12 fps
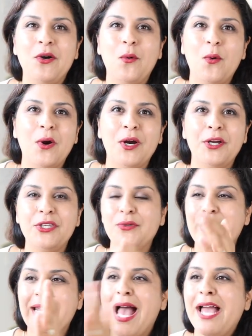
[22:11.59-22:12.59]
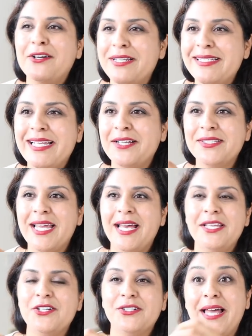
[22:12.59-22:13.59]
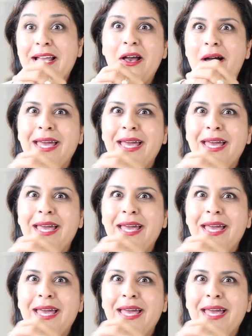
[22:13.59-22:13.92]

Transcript: or you get hired at Delta and you're like, oh,